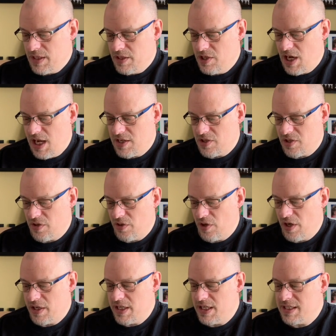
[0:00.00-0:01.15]
Shasta
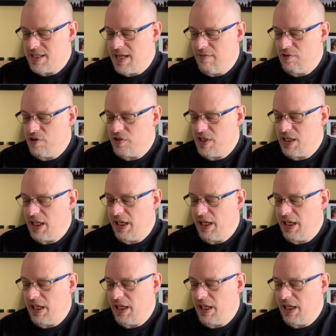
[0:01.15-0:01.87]
thought he had never seen